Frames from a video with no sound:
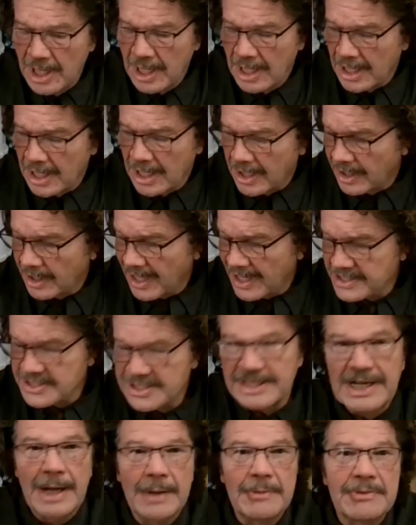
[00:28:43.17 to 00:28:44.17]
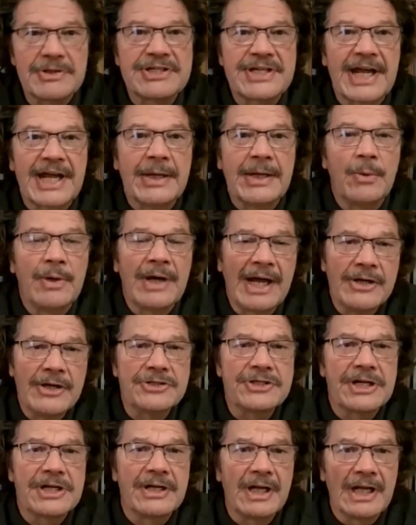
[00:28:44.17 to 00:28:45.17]
The last thing I will say, when I used
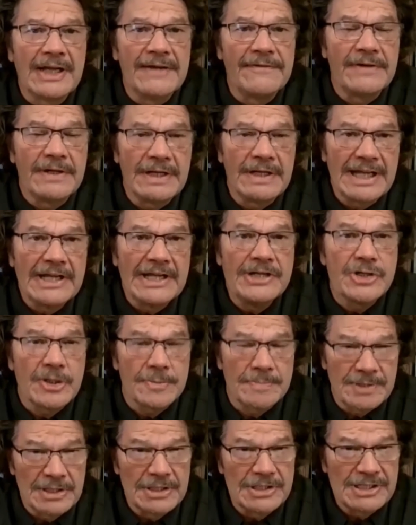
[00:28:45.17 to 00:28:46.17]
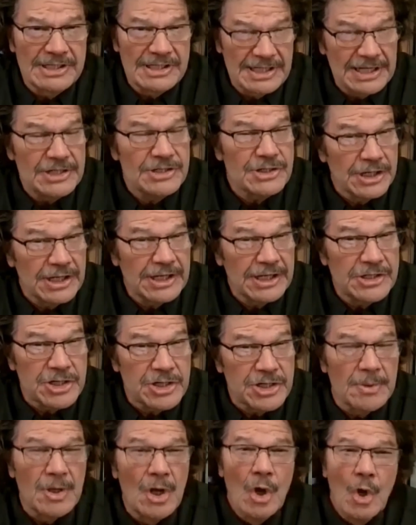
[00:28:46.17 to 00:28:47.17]
to live in Egypt and teach in Egypt,